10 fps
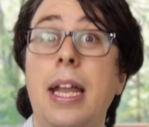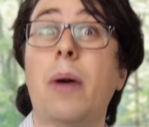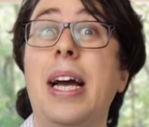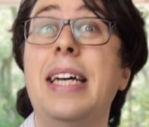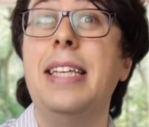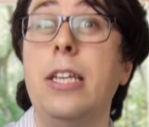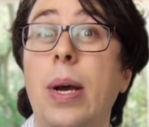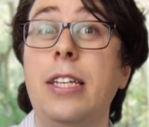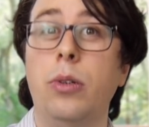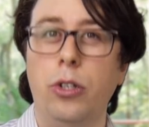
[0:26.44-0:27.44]
Now we ask that you
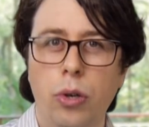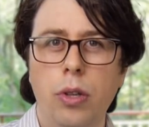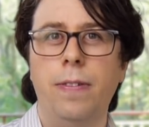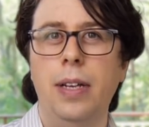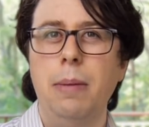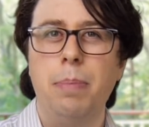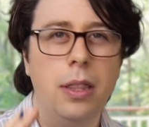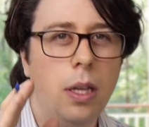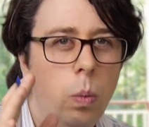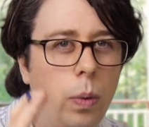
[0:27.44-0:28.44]
answer it truthfully,
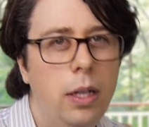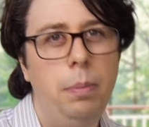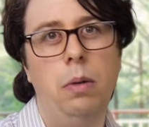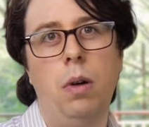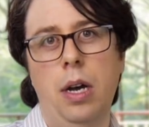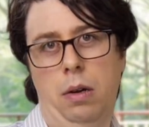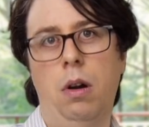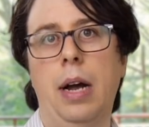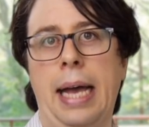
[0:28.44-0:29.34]
but there will be right and wrong